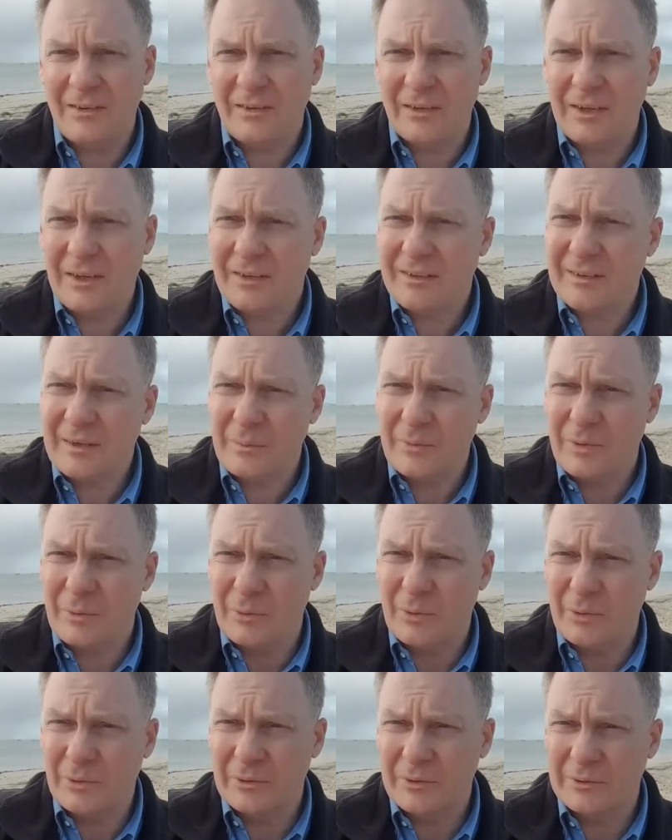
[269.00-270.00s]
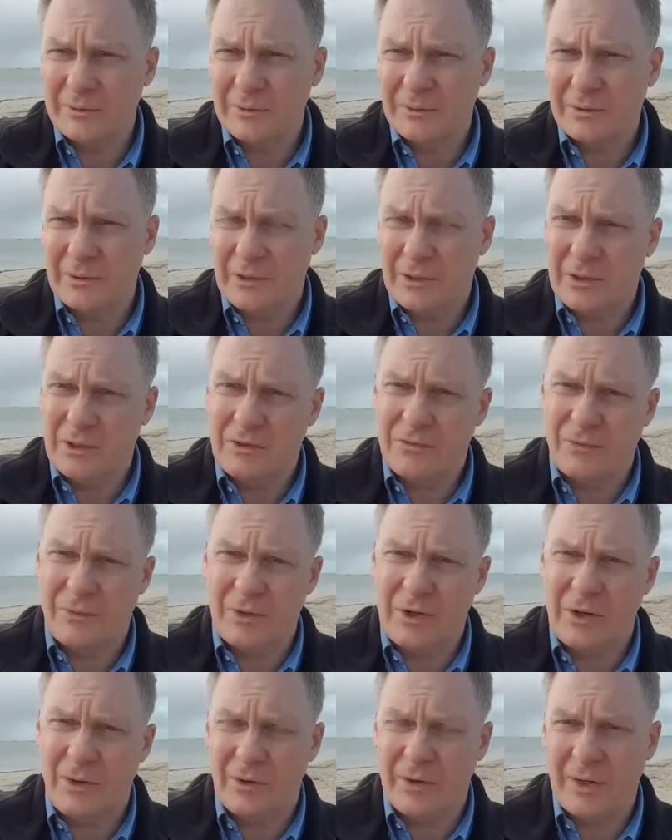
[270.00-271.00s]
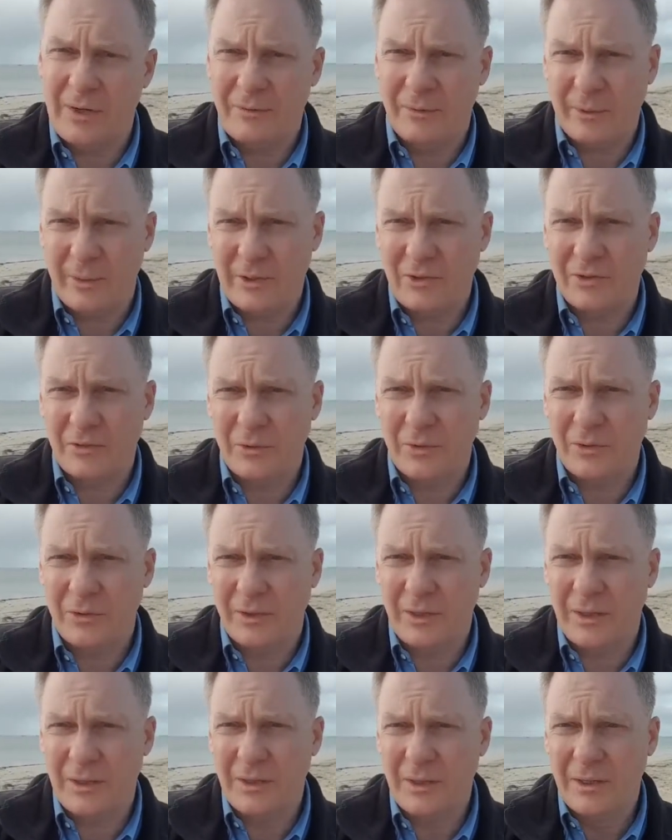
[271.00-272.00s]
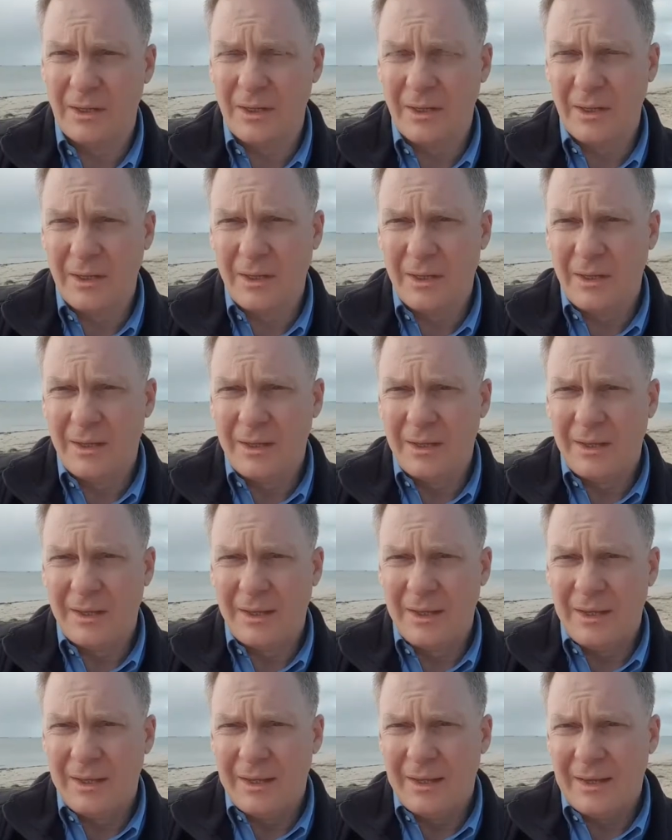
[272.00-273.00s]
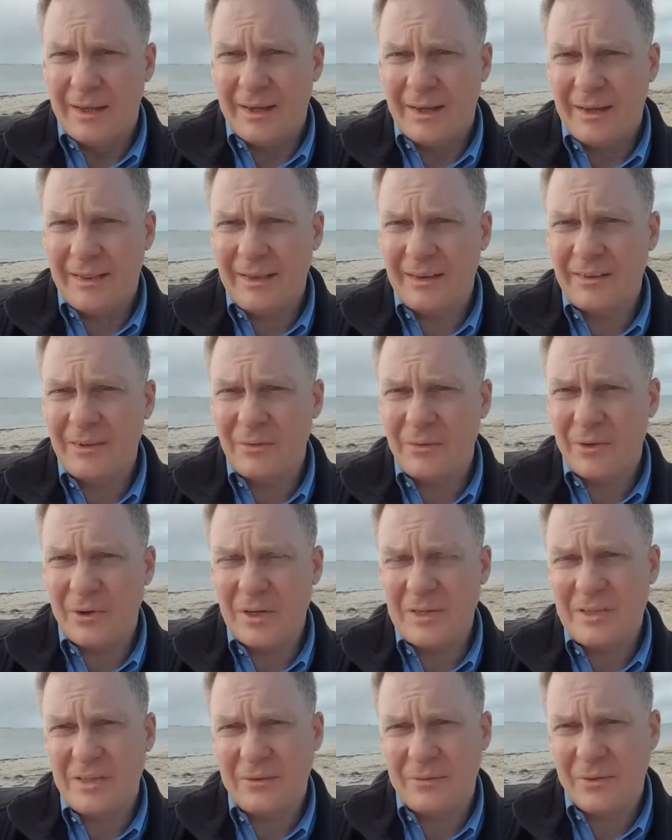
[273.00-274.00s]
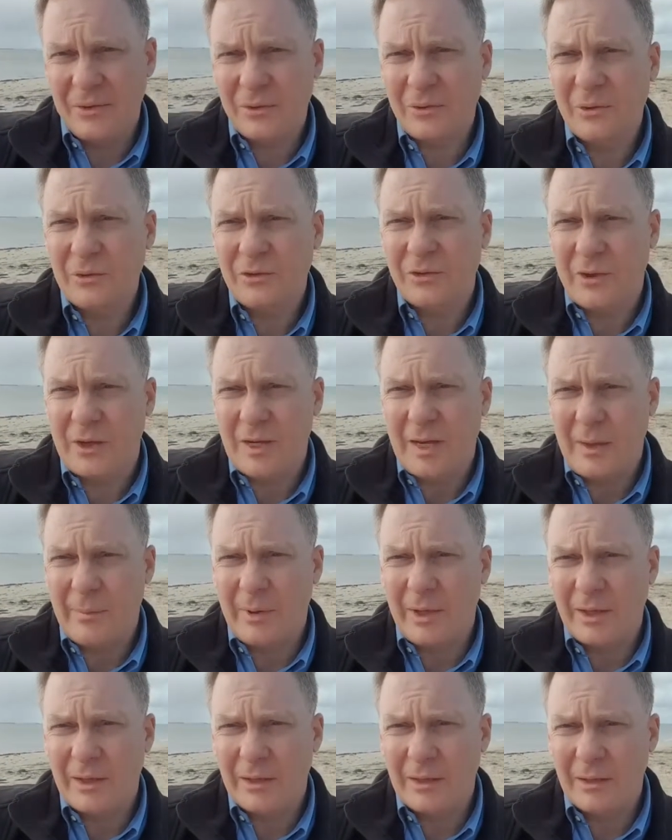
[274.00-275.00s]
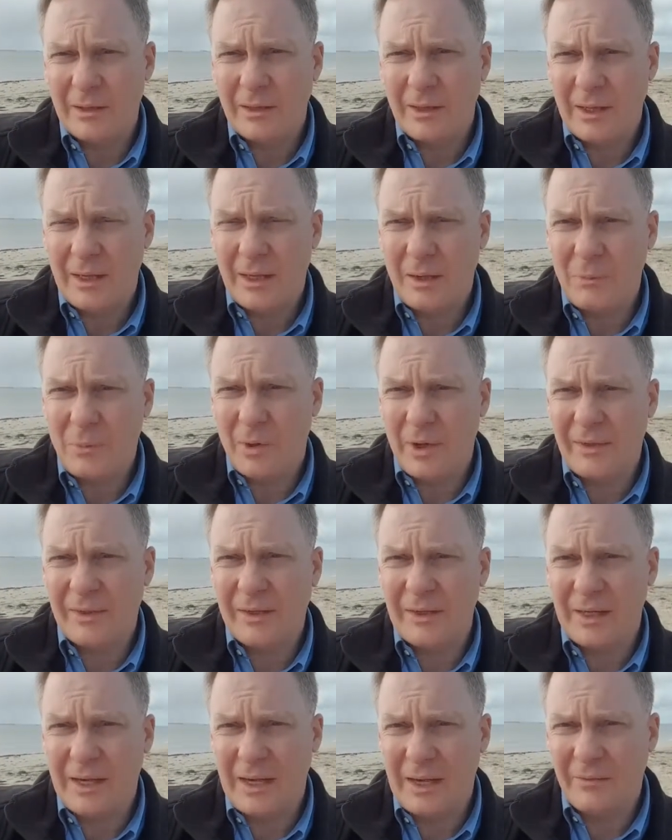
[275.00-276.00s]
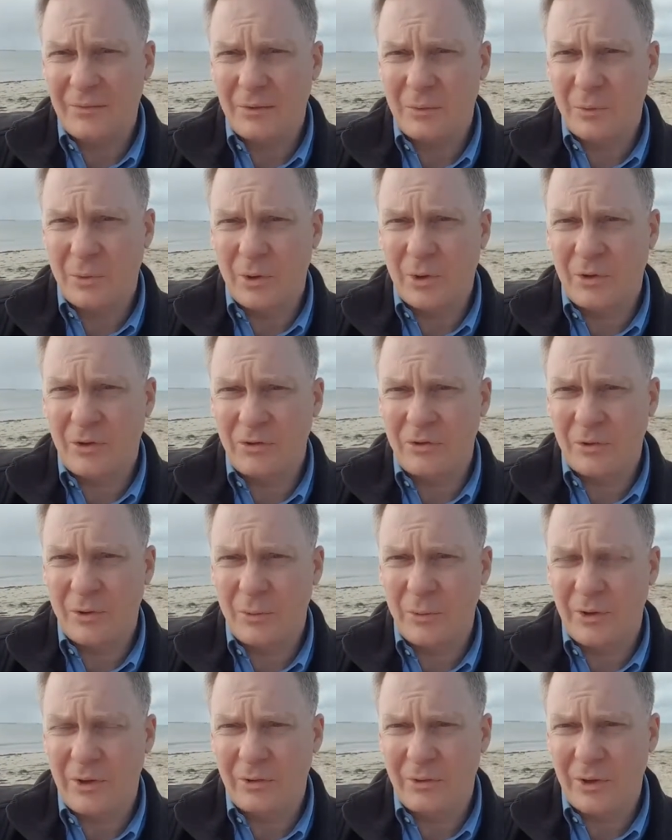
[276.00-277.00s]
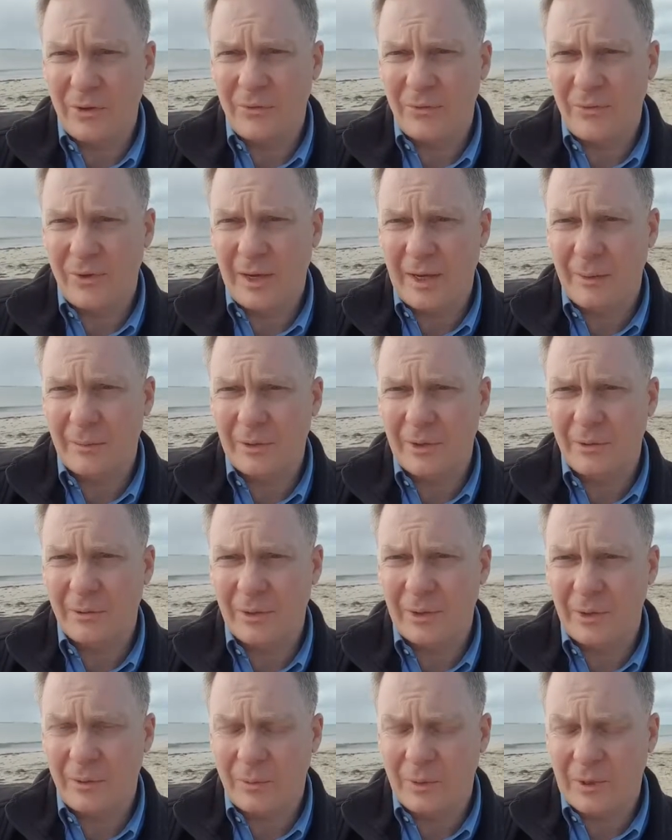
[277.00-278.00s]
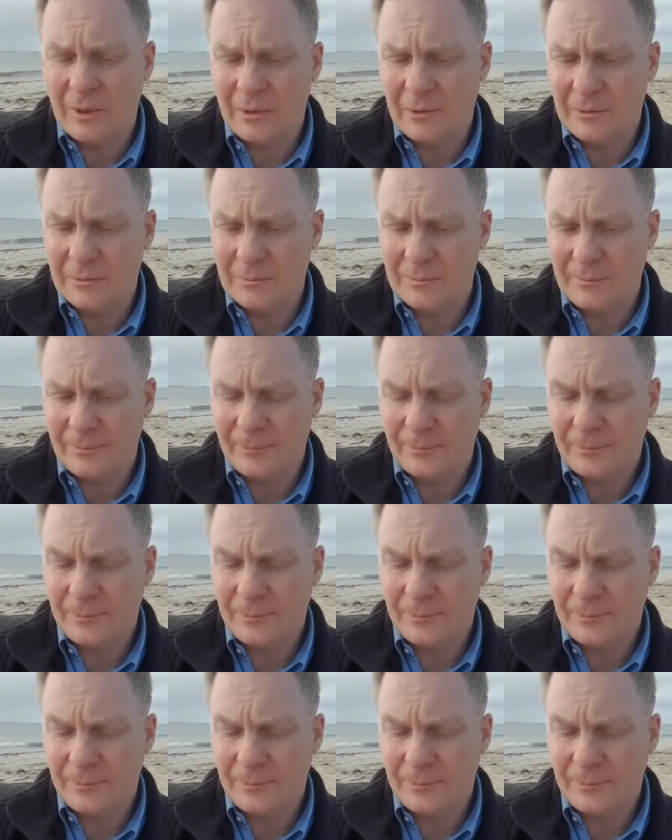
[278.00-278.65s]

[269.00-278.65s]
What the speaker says: Is it acceptable for not everyone to agree? And that's a very difficult dynamic, and one that you have to work through with your own family really well.